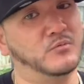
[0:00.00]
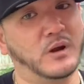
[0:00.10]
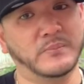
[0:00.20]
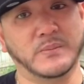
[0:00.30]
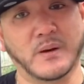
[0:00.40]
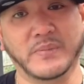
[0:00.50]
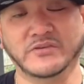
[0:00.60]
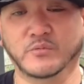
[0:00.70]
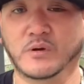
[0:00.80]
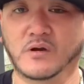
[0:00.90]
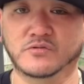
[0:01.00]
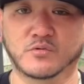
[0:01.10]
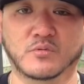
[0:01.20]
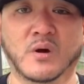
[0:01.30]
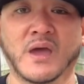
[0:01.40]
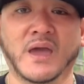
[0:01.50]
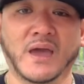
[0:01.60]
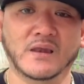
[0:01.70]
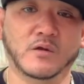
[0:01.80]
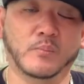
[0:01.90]
What I mean by basting, we're gonna do a
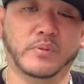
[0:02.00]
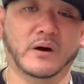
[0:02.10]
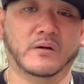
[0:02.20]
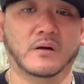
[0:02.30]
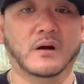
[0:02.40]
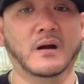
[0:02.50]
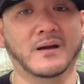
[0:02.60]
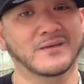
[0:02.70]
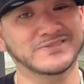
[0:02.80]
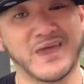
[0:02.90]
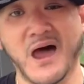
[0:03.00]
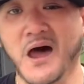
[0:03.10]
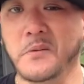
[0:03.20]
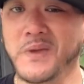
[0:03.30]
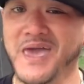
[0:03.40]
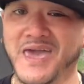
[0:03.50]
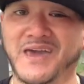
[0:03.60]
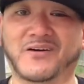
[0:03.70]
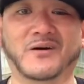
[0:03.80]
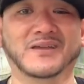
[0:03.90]
little butter, thyme,
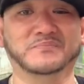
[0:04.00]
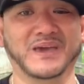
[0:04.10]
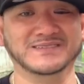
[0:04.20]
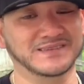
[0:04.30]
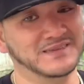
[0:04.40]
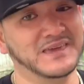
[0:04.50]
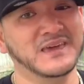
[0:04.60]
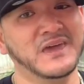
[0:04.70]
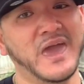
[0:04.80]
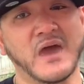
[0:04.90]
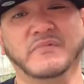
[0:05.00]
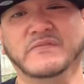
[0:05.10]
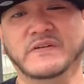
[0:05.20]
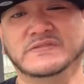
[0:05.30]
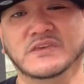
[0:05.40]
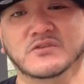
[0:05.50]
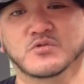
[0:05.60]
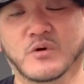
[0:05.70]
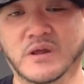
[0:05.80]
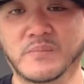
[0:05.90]
and garlic basting every 15 to
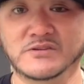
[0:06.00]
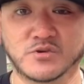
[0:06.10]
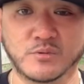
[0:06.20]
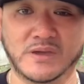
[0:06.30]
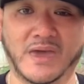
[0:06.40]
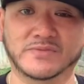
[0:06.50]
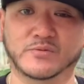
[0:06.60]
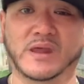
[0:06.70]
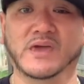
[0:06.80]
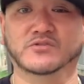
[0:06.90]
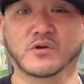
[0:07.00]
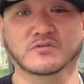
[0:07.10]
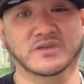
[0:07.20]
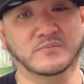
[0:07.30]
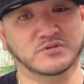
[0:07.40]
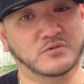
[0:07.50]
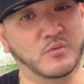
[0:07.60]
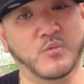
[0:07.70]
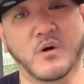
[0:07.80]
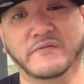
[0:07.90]
20 minutes to get to the internal temperature of
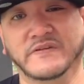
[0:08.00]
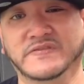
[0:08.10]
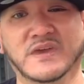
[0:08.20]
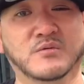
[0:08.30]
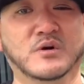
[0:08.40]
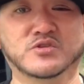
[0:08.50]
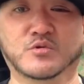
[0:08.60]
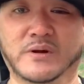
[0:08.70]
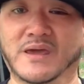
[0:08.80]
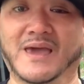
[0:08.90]
115, 120.